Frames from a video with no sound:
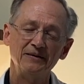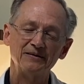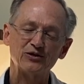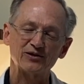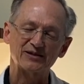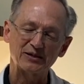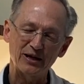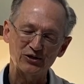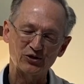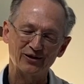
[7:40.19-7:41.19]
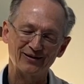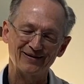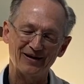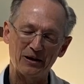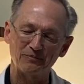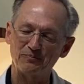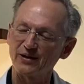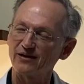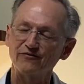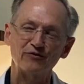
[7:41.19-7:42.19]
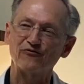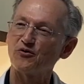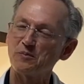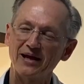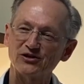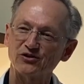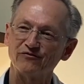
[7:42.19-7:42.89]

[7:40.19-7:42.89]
discussion, a bit of information